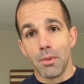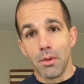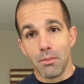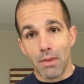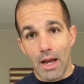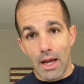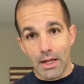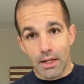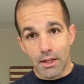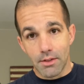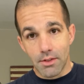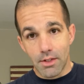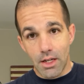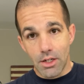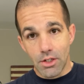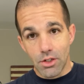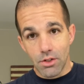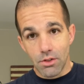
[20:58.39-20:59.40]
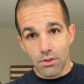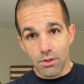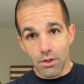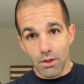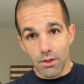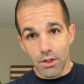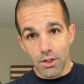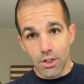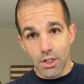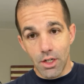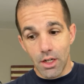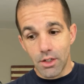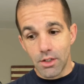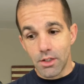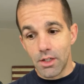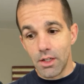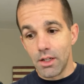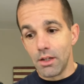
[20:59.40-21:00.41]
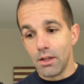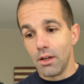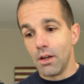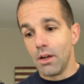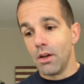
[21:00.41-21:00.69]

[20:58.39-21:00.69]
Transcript: and back extensions on the GHD.